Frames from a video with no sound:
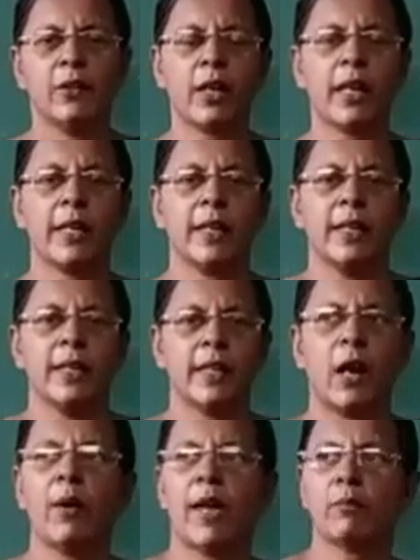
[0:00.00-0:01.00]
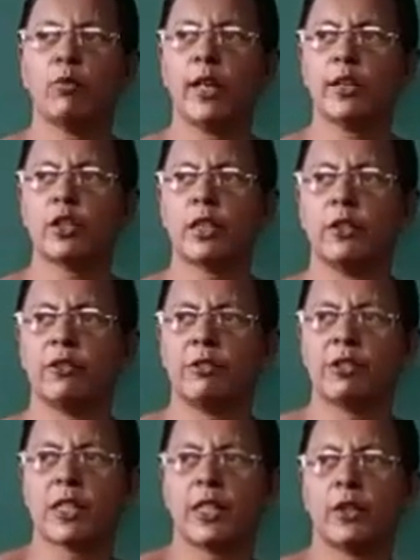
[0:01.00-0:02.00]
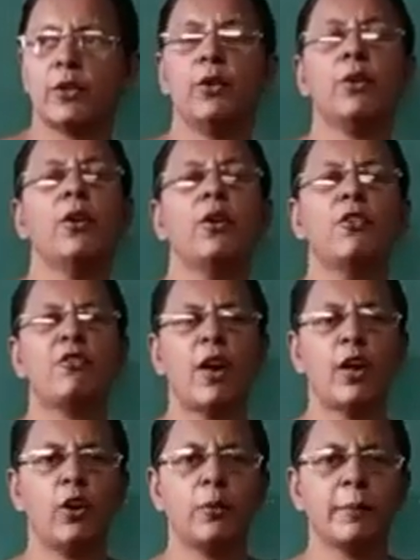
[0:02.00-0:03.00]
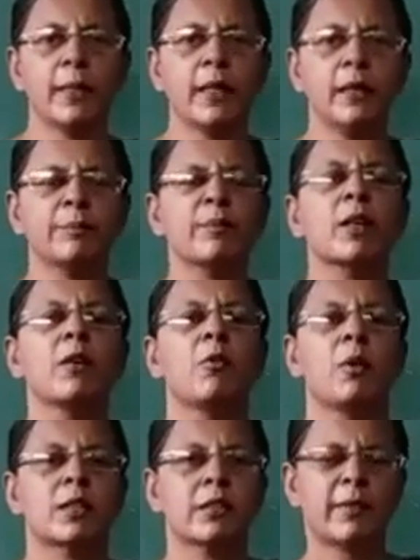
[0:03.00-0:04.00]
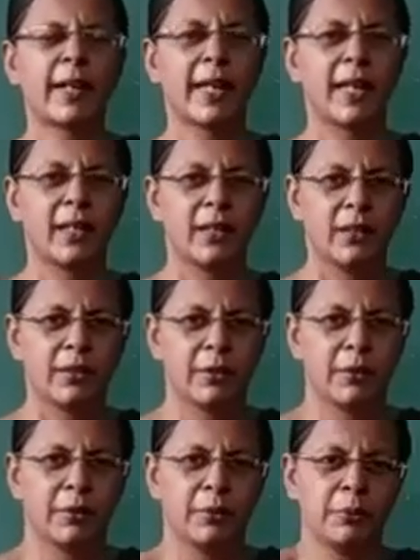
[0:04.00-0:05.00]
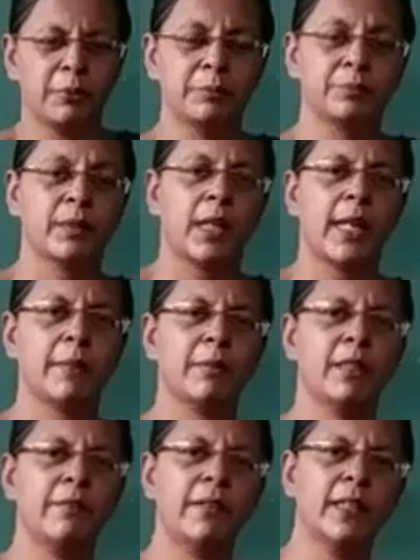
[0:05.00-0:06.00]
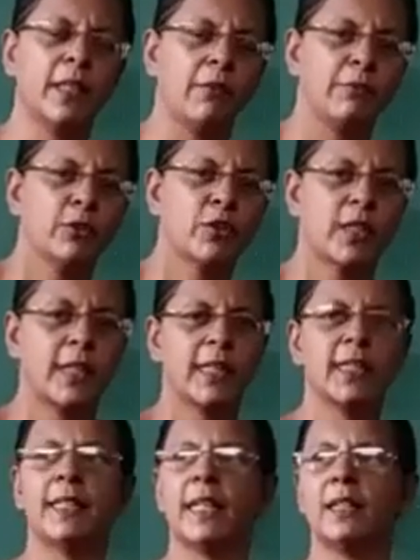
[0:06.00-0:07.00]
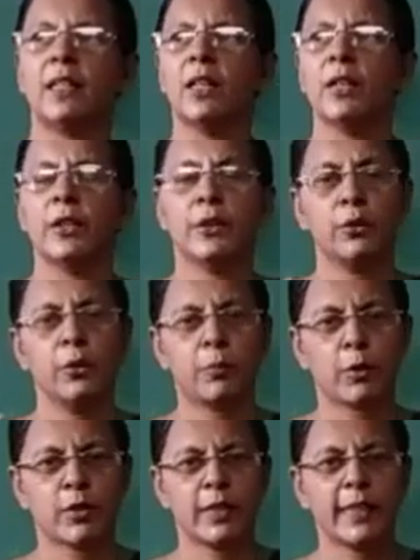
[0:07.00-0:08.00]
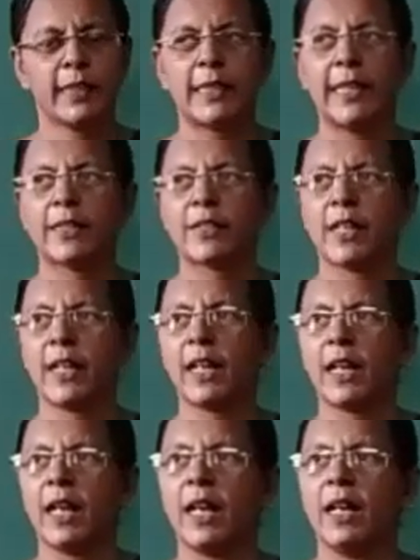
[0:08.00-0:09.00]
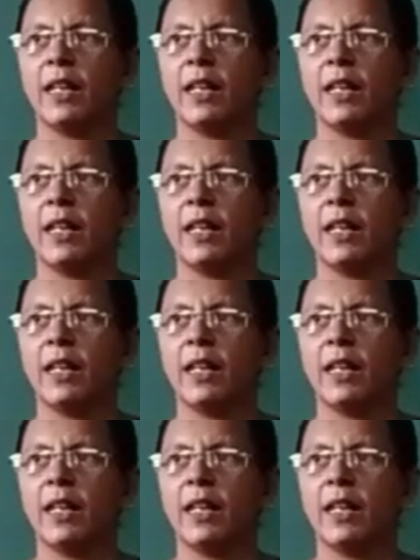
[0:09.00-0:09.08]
Okay. Now I am going to give revision. You follow me. Whatever I am giving, now you study. Then you proceed it later.